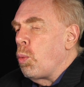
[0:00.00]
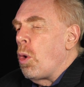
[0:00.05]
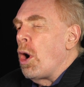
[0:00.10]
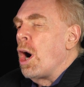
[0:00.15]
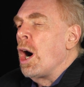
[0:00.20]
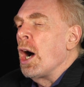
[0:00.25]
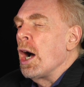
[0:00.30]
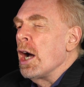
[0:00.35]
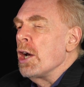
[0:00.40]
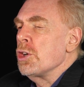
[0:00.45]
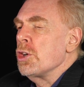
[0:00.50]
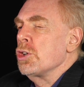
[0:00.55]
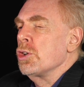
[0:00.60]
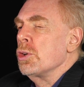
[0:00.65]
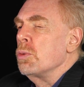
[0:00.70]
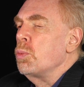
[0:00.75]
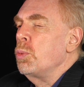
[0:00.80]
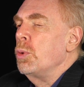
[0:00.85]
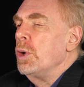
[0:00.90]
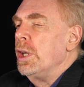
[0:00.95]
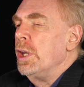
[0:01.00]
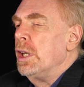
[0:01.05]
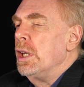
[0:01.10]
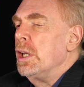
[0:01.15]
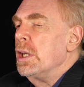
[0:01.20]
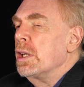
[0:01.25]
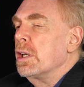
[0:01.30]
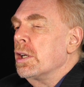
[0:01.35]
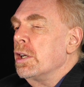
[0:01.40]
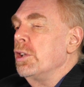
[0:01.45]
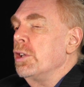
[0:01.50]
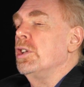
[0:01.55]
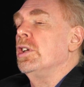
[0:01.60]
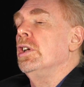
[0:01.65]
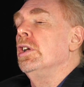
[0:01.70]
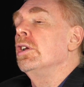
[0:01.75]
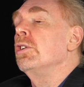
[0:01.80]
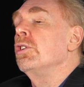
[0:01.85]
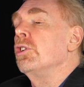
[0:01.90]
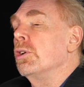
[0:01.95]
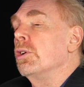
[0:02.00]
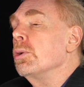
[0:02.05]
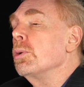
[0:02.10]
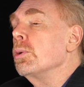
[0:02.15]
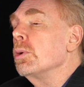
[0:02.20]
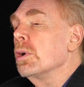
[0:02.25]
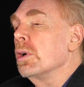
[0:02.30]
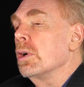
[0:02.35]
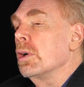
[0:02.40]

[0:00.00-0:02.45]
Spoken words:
Why should we continue